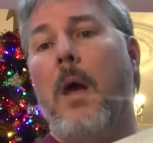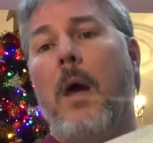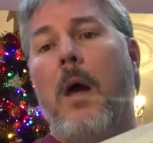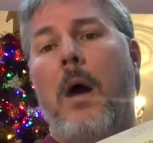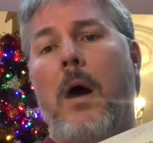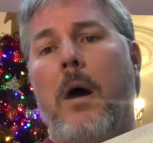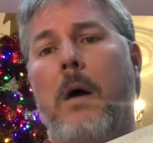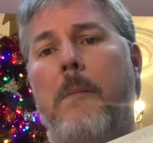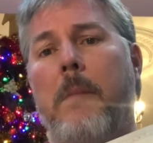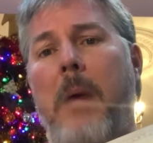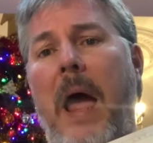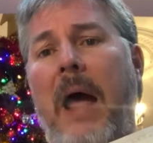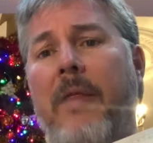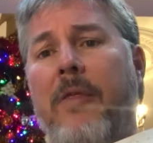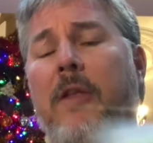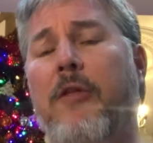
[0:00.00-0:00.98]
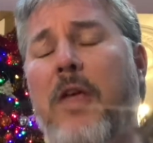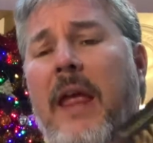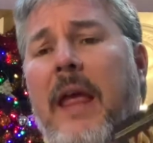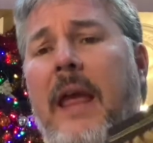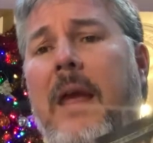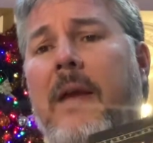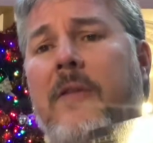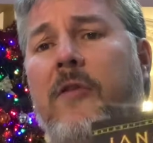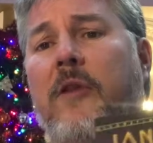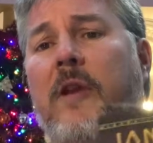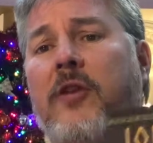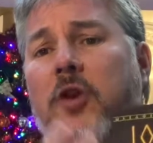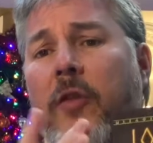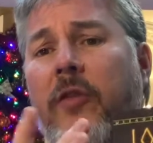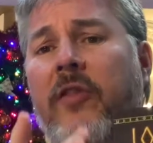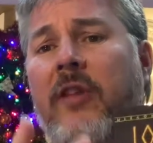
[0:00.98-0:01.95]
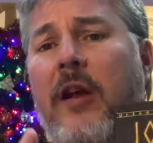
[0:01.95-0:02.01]
And the thing is, the
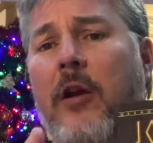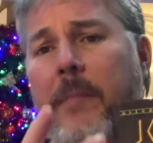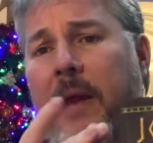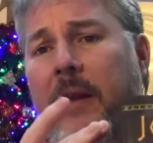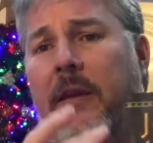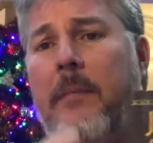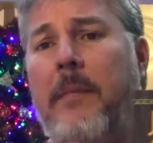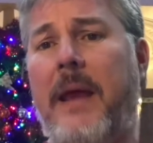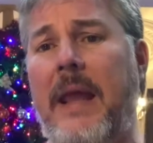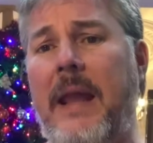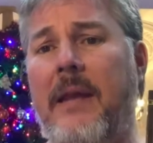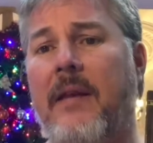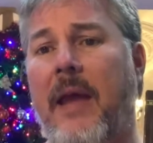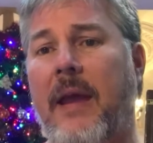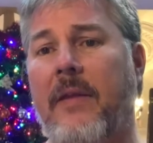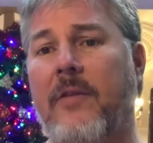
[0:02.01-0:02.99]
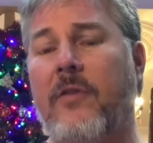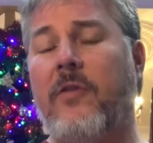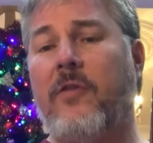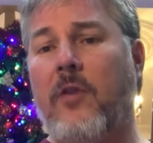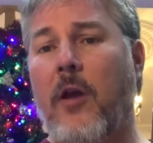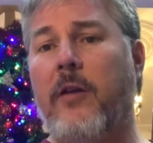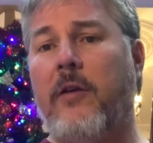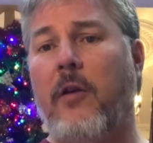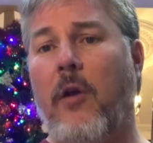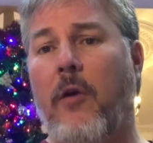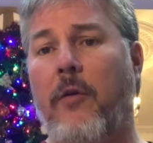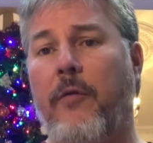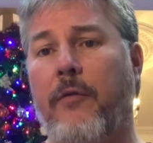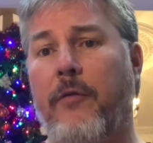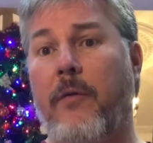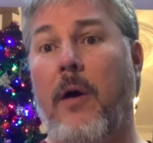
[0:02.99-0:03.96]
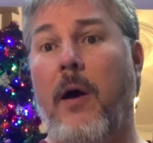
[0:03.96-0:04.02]
Jonstown Compendium Index started off